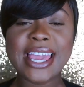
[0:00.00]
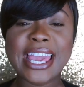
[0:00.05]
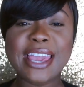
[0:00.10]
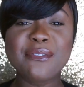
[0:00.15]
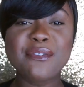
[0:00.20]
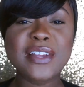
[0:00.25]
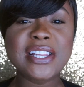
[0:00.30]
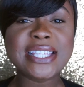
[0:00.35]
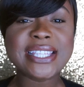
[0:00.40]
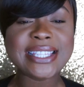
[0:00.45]

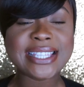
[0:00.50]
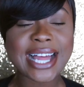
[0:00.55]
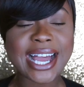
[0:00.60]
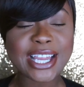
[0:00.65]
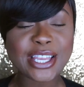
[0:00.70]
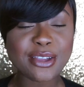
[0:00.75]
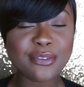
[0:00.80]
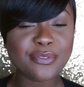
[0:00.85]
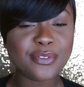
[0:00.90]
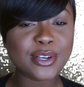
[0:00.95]
If it's
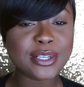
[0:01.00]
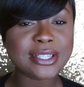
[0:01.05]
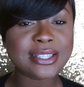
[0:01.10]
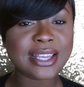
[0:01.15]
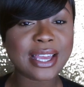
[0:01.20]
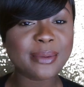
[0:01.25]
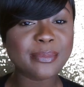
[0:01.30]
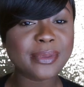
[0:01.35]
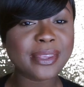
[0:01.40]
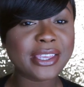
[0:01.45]
not your first
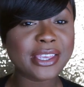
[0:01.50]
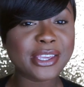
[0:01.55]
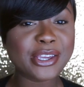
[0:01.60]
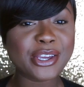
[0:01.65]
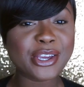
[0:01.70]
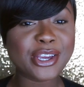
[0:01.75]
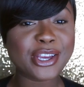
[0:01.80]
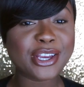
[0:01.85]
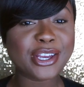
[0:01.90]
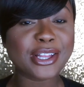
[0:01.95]
time
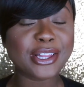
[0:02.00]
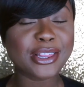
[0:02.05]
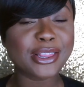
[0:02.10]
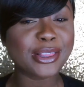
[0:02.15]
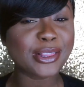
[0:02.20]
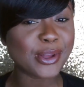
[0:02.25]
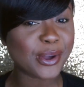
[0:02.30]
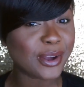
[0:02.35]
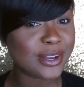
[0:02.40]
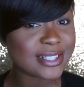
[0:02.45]
here,
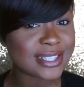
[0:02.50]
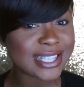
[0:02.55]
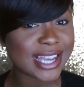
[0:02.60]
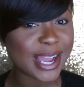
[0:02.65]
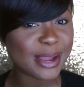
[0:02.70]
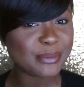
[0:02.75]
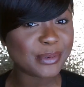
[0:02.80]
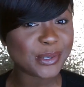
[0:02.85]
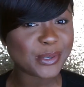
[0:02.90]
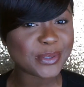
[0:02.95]
long
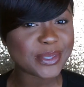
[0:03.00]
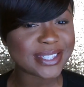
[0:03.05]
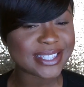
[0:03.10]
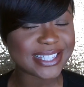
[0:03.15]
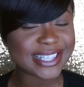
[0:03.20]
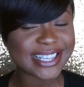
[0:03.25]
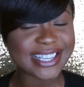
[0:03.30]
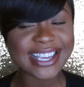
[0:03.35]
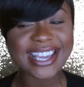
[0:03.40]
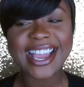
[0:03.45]
time no see.